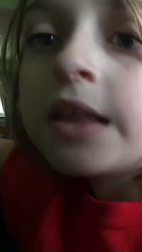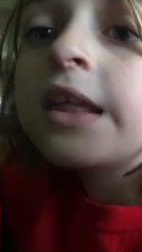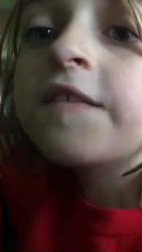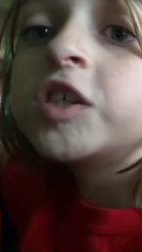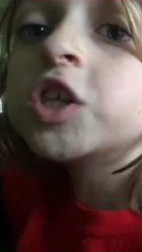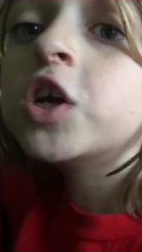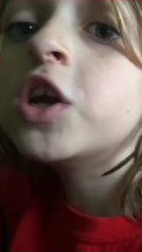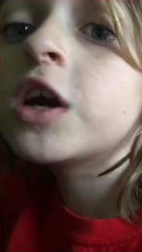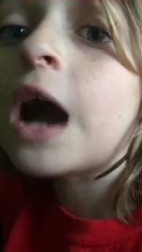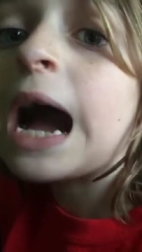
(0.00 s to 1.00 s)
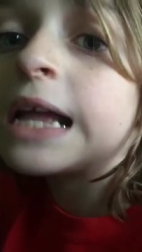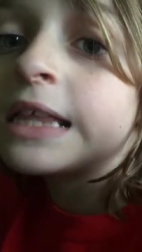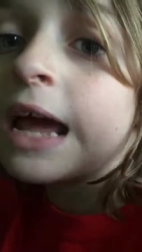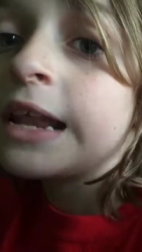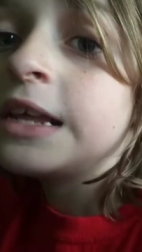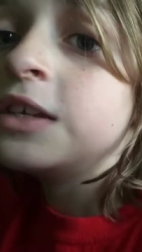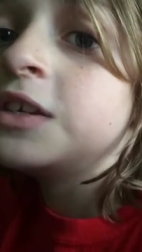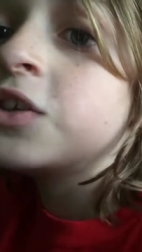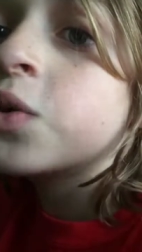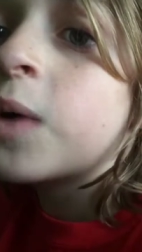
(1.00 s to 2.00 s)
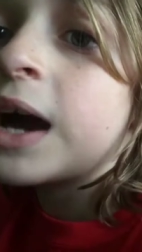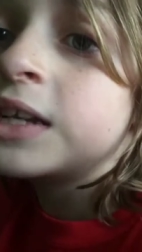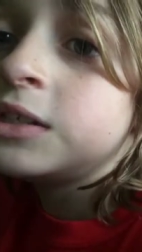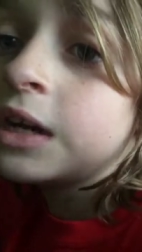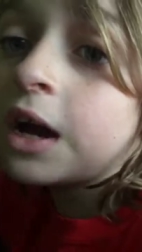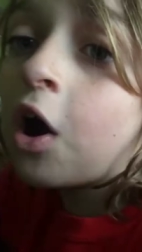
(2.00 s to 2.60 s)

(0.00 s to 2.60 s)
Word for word: They have shorter content, easy to watch